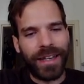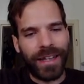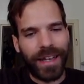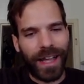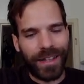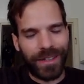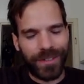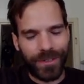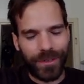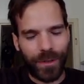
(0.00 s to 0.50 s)

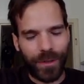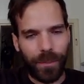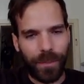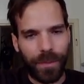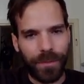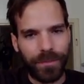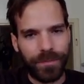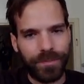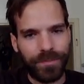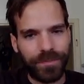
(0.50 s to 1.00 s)
I stop.
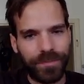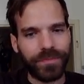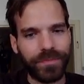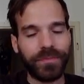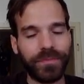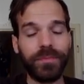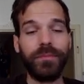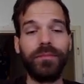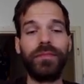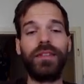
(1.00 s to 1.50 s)

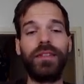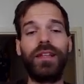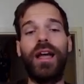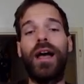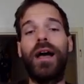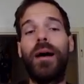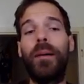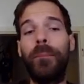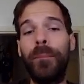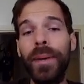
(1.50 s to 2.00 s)

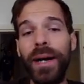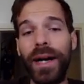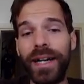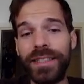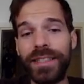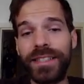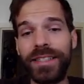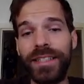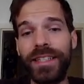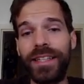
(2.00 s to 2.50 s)

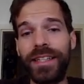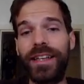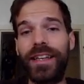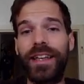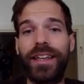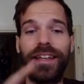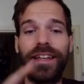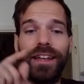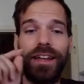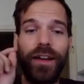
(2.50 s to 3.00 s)
But
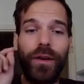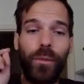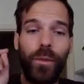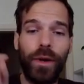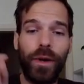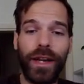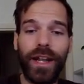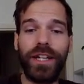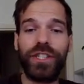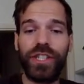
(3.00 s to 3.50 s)

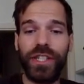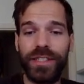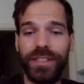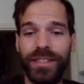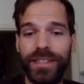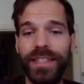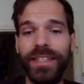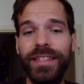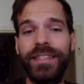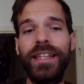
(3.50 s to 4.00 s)
what I
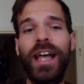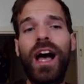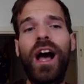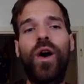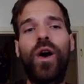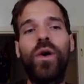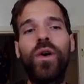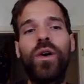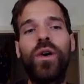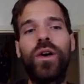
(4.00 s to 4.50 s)
just did
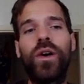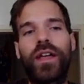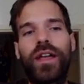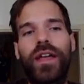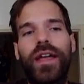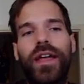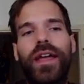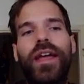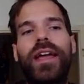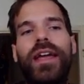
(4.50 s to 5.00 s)
now
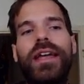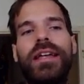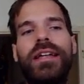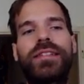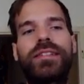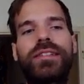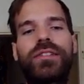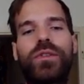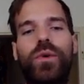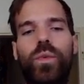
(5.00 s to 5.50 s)

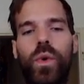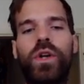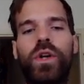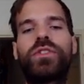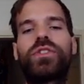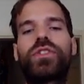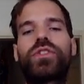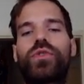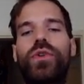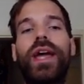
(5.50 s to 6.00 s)
is one
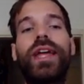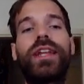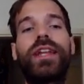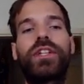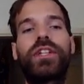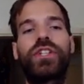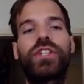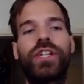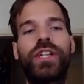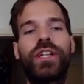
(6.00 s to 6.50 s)

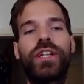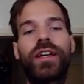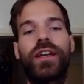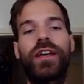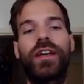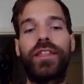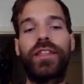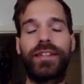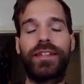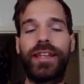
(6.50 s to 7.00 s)
strategy
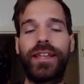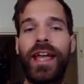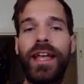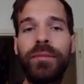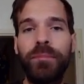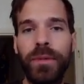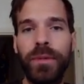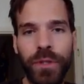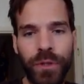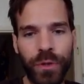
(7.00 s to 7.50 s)
that
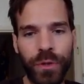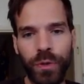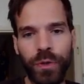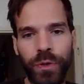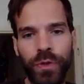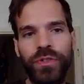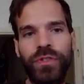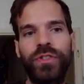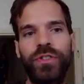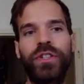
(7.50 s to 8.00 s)
can be
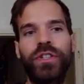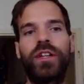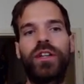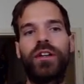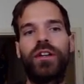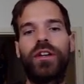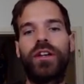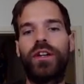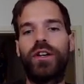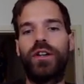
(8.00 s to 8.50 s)
used
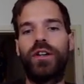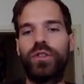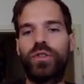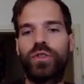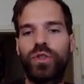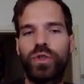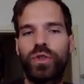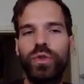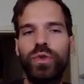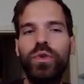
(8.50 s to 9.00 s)

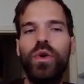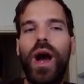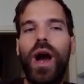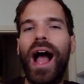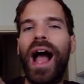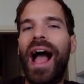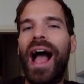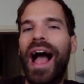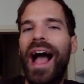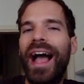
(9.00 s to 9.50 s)
to
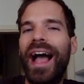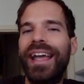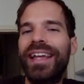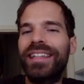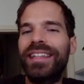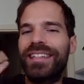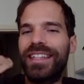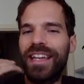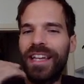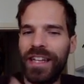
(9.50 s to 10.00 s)

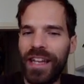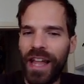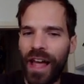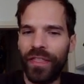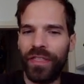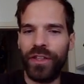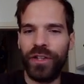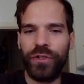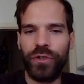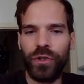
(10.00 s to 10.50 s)
hide
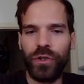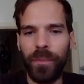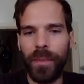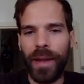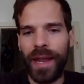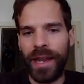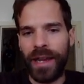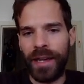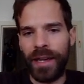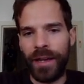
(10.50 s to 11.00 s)
another
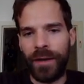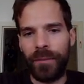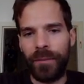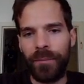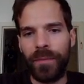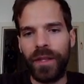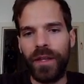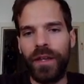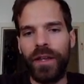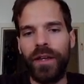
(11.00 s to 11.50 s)
domain
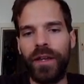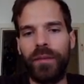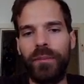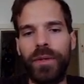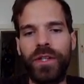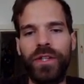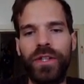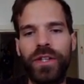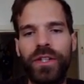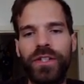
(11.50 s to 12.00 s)

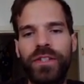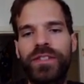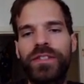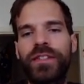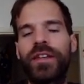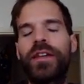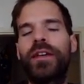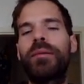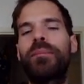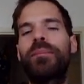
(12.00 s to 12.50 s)
because
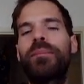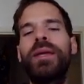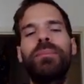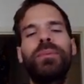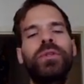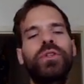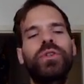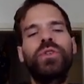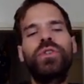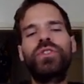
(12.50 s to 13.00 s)
people
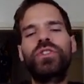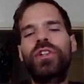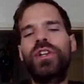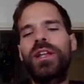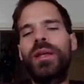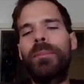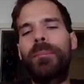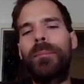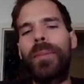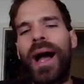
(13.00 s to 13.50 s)

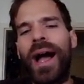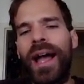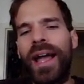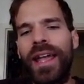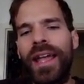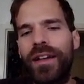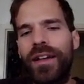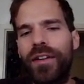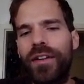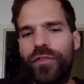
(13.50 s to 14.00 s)
usually
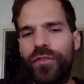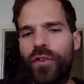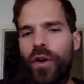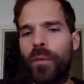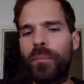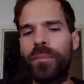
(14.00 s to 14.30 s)
buy from